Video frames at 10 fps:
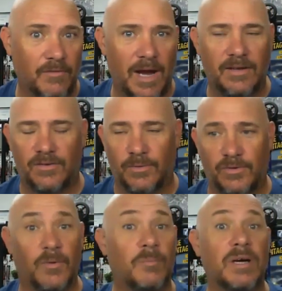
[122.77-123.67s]
right,
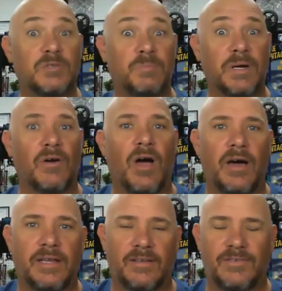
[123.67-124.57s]
to a much bigger
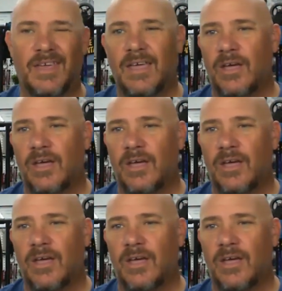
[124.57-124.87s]
audience,